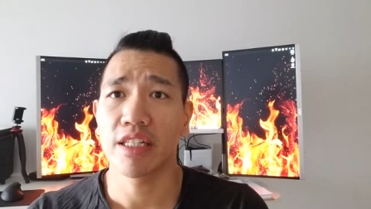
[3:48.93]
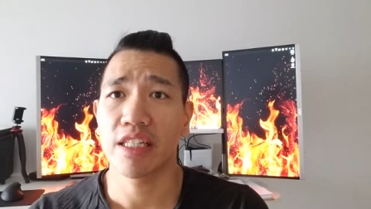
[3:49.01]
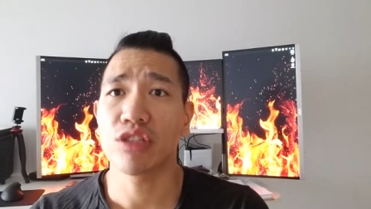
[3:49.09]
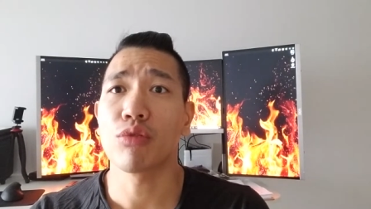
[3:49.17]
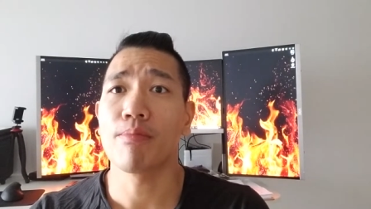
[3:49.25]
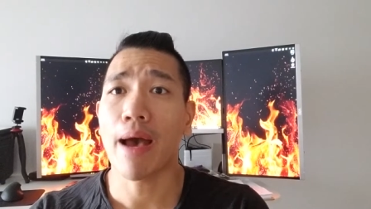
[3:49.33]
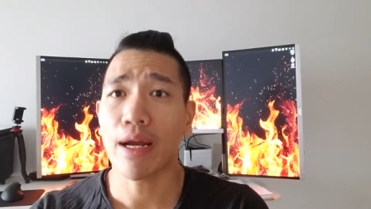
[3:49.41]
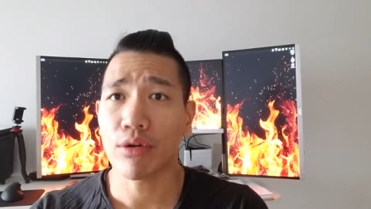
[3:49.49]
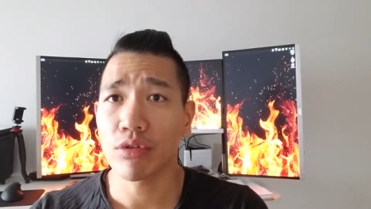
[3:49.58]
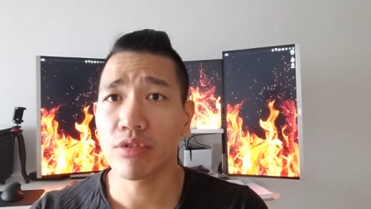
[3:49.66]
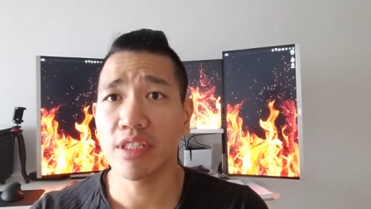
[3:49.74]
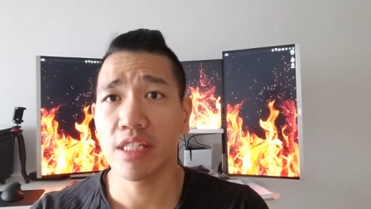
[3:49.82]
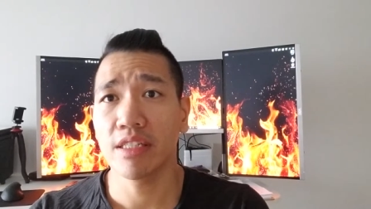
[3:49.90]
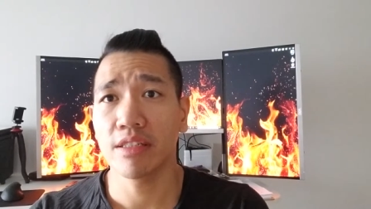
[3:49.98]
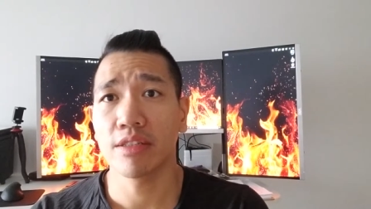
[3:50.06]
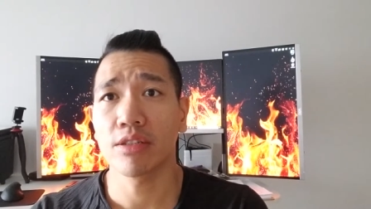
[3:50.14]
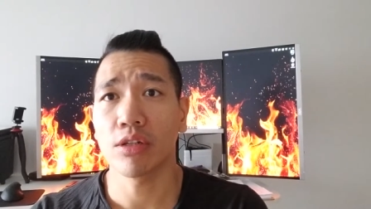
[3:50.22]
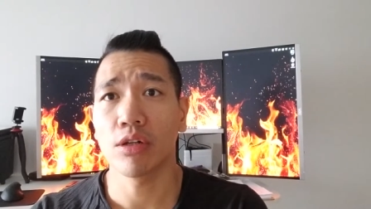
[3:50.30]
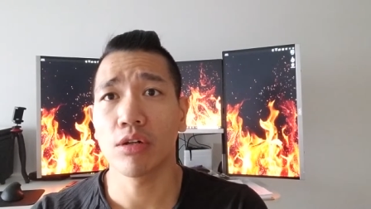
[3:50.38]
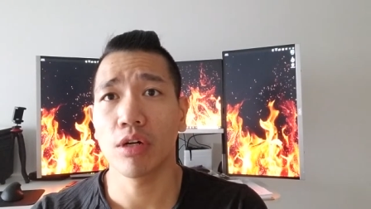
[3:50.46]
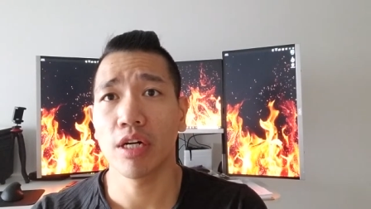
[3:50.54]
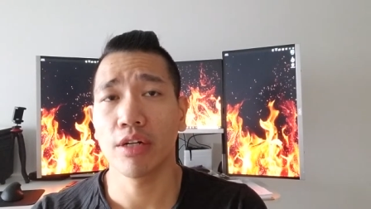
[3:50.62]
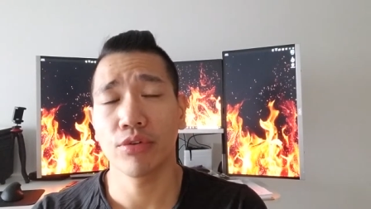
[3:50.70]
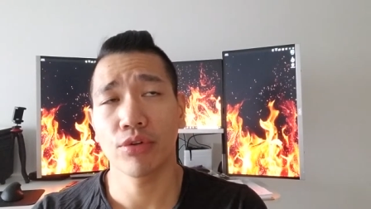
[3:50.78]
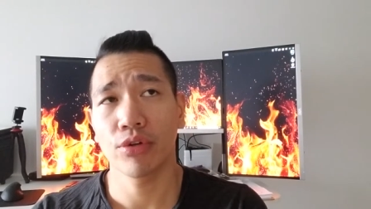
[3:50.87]
get your macros in so
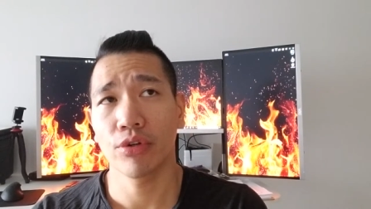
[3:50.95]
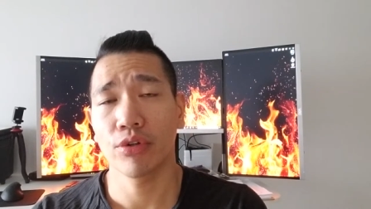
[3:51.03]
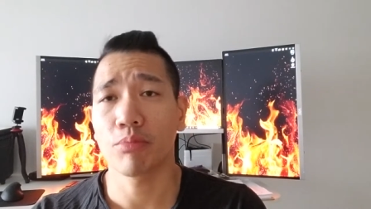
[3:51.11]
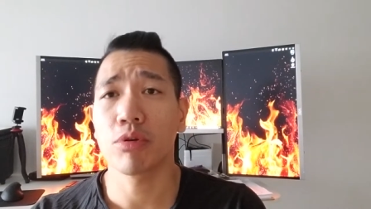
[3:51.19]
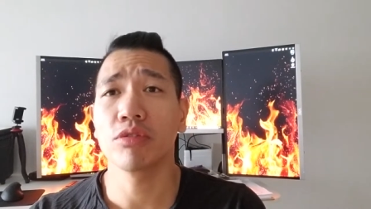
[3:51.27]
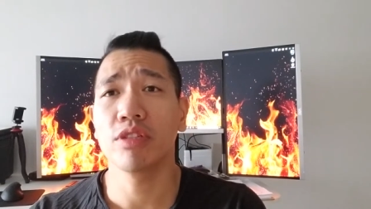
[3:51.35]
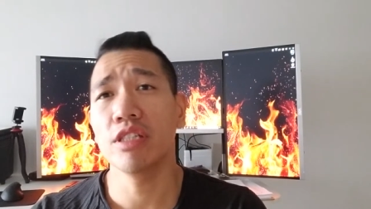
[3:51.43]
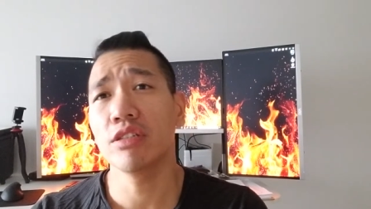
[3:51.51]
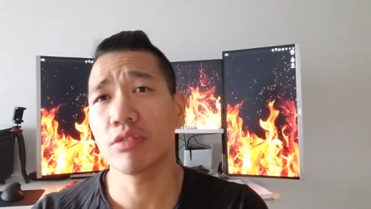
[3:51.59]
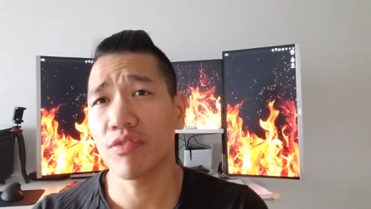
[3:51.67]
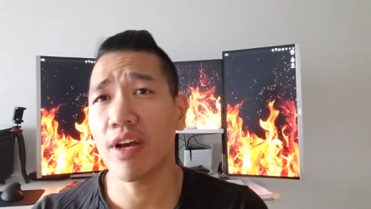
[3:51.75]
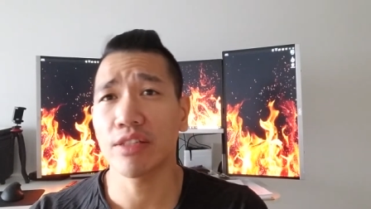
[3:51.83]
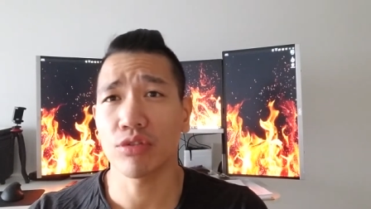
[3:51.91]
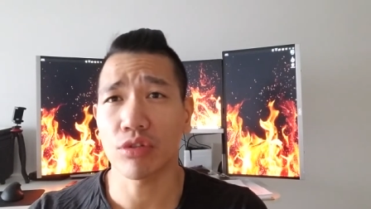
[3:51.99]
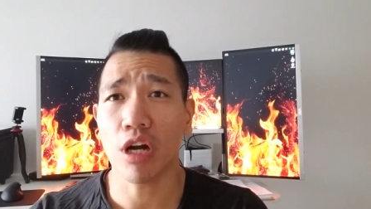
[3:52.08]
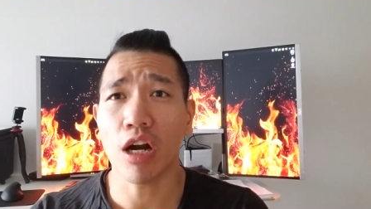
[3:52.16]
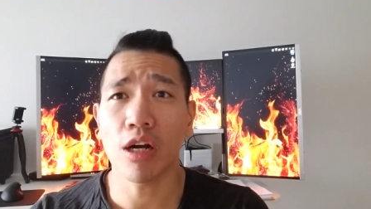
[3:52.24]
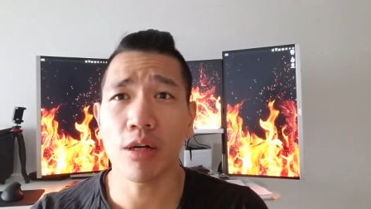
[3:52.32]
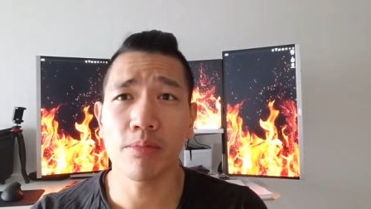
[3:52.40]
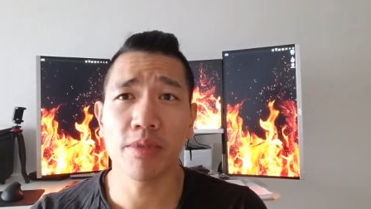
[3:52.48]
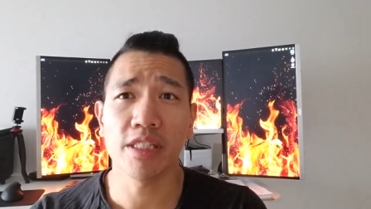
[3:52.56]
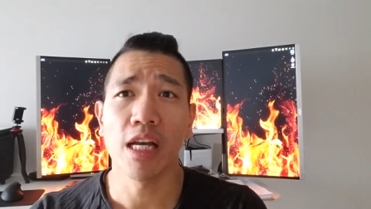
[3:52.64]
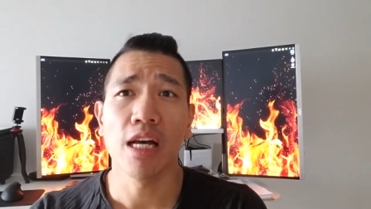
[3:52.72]
uh, your your proteins your fats your carbs